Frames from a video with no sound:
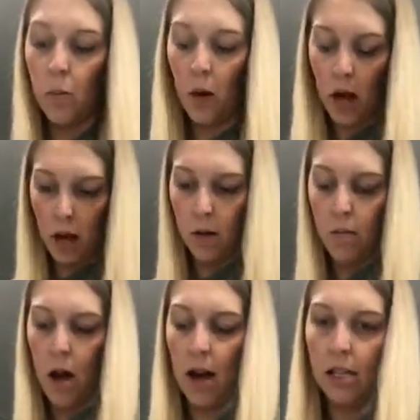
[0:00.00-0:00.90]
but
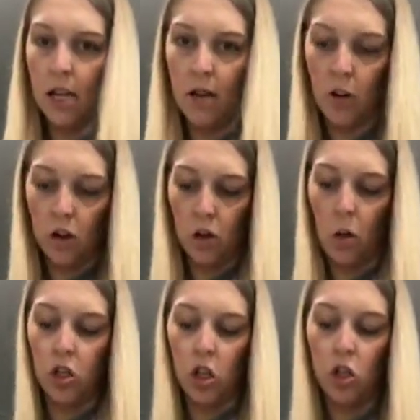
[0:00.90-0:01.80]
Madison, if you're still
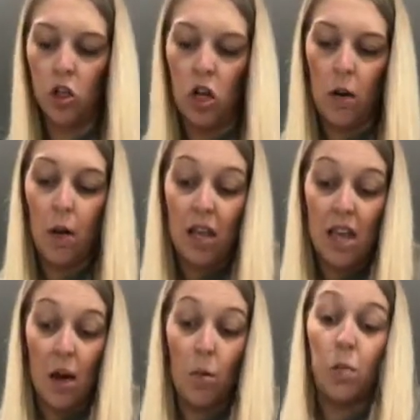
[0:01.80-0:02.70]
watching, she made
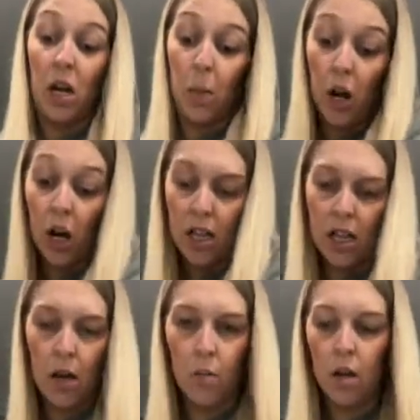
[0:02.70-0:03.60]
them with peanut butter in
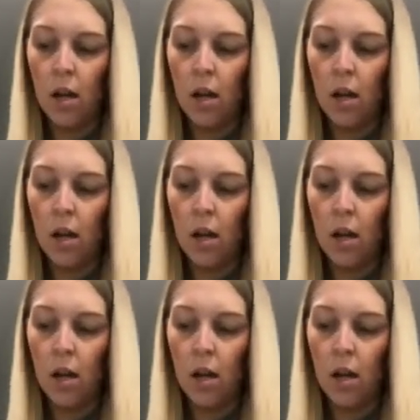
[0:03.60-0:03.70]
them.